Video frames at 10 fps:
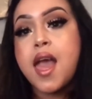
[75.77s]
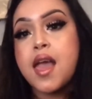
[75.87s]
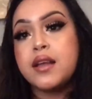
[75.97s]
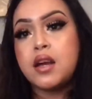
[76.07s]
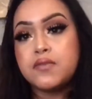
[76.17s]

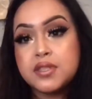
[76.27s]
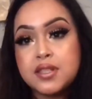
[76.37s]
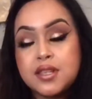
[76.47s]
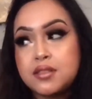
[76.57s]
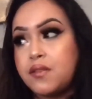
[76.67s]
And
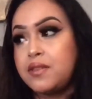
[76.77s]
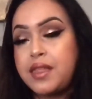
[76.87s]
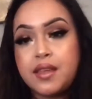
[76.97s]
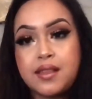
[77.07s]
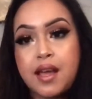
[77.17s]
obviously because of
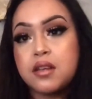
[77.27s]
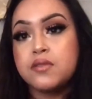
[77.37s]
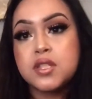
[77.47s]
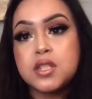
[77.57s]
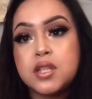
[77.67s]
the lack
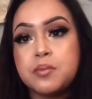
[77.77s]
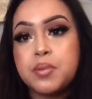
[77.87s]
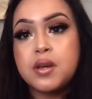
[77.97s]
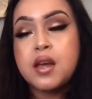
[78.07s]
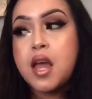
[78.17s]
of sleep.
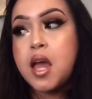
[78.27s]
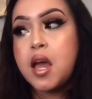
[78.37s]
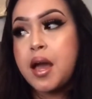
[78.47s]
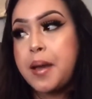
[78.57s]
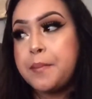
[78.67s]

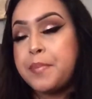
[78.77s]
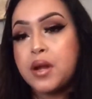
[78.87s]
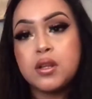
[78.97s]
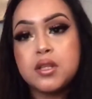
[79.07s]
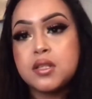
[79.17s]
I
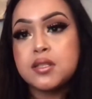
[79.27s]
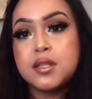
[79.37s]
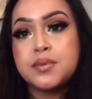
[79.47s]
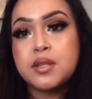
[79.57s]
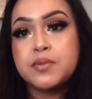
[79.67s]
barely
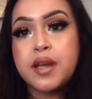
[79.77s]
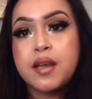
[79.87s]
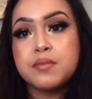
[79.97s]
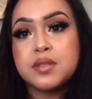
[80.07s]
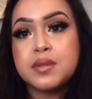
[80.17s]
sleep
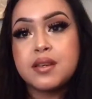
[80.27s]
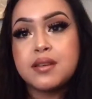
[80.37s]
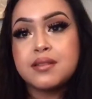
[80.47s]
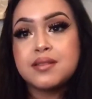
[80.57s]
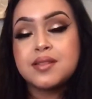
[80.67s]
sometimes
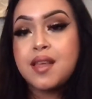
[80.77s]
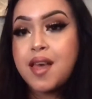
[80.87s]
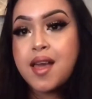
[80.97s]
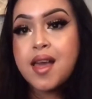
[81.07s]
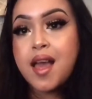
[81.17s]
because
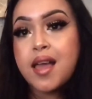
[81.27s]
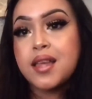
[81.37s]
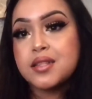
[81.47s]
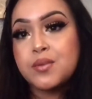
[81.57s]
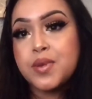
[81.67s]
I
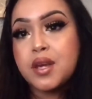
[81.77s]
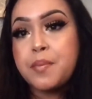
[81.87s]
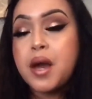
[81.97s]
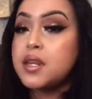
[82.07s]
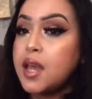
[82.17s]
like to be
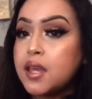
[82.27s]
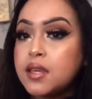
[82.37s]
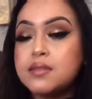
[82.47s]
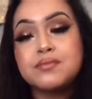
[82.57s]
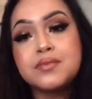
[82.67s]
up all
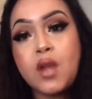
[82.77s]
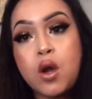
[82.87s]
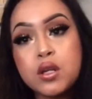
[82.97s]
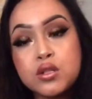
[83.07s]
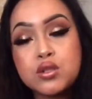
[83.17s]
night
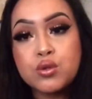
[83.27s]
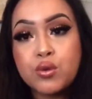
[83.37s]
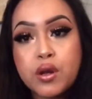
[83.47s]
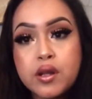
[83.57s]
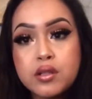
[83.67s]
on
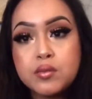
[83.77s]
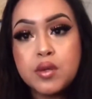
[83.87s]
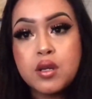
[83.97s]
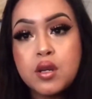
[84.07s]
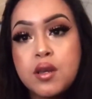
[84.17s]

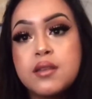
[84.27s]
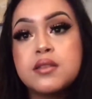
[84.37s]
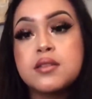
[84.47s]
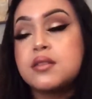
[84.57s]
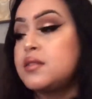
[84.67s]
Instagram,
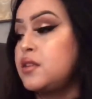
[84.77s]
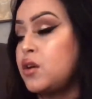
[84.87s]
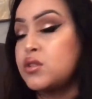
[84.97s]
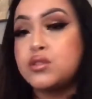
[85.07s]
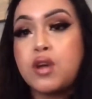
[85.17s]
you
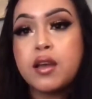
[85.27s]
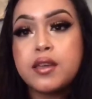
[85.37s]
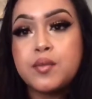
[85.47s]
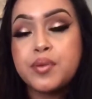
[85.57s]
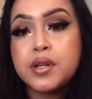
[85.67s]
know,
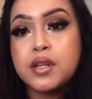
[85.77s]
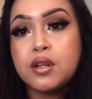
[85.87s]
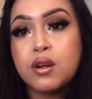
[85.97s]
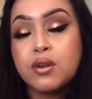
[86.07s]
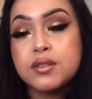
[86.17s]
stalking pretty
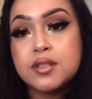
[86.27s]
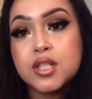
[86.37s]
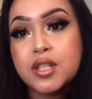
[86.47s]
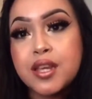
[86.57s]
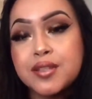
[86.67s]
girls and
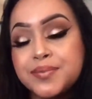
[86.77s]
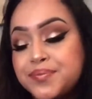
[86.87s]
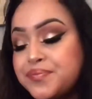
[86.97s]
shit.